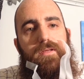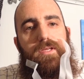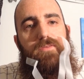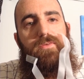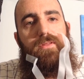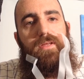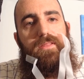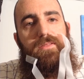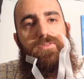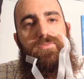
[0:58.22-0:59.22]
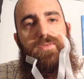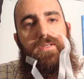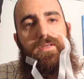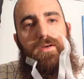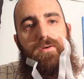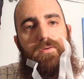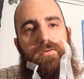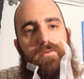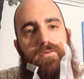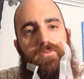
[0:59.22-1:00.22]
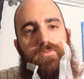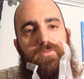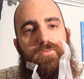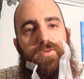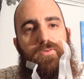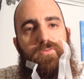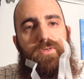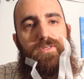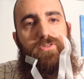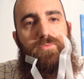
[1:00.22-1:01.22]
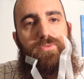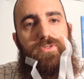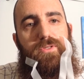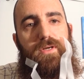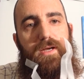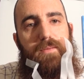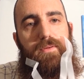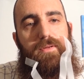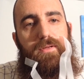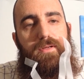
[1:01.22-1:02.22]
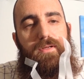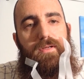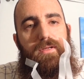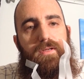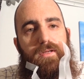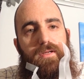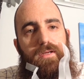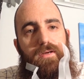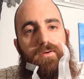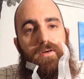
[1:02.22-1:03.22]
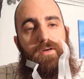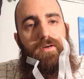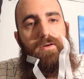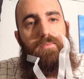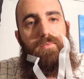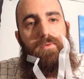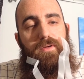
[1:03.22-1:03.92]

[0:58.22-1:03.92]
if you like this video, feel free to subscribe. Um,